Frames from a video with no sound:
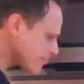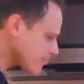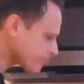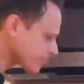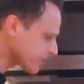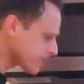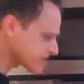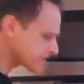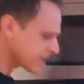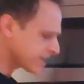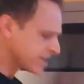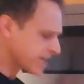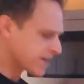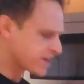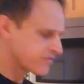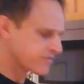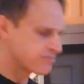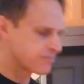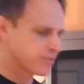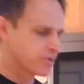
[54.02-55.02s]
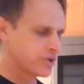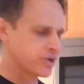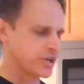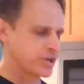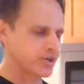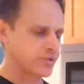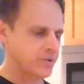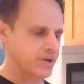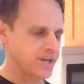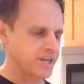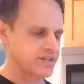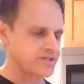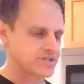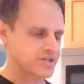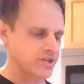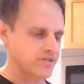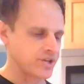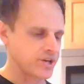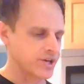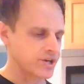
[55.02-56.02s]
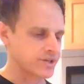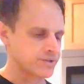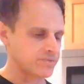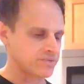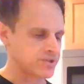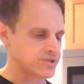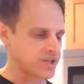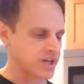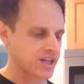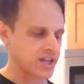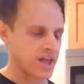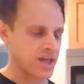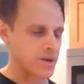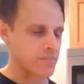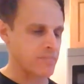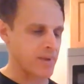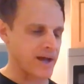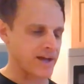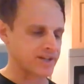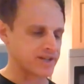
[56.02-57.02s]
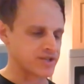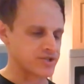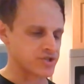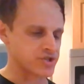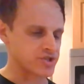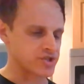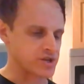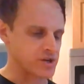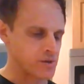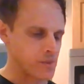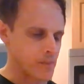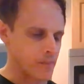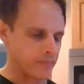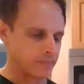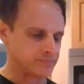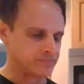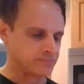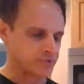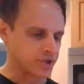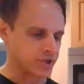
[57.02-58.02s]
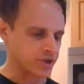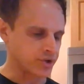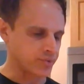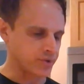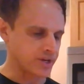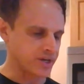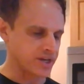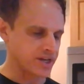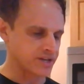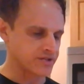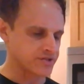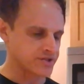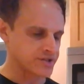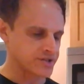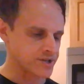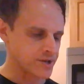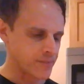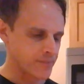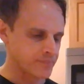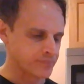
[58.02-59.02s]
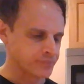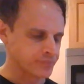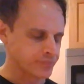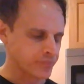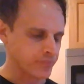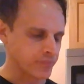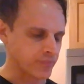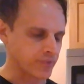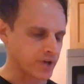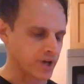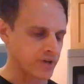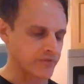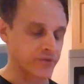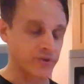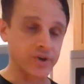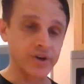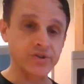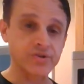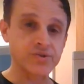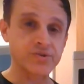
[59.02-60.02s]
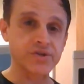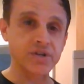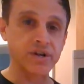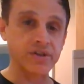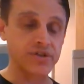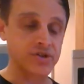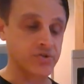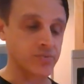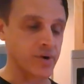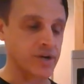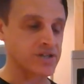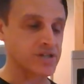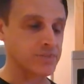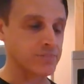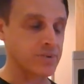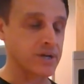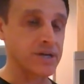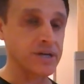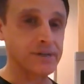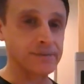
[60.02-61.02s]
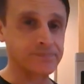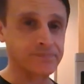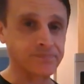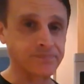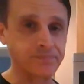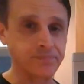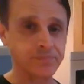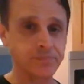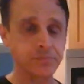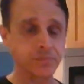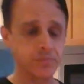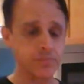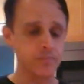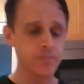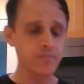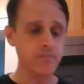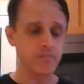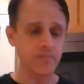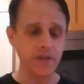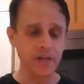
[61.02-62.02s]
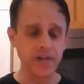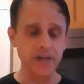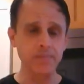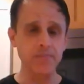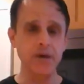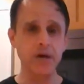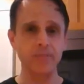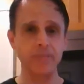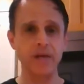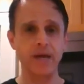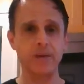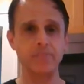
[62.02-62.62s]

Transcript: It's got a lot of good ingredients in there. It's got a lot of balanced ingredients. If you're interested in this recipe, email me at